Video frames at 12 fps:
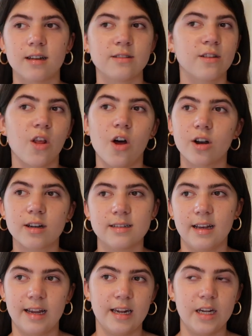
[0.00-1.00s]
as long
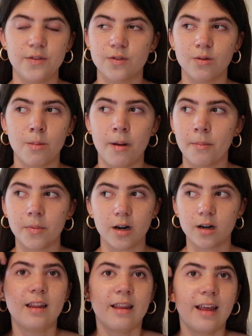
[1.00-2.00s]
as I can even
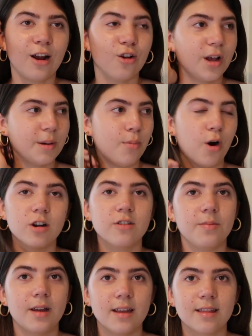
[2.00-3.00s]
remember. They are like part
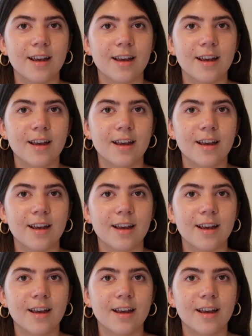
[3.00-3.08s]
of me.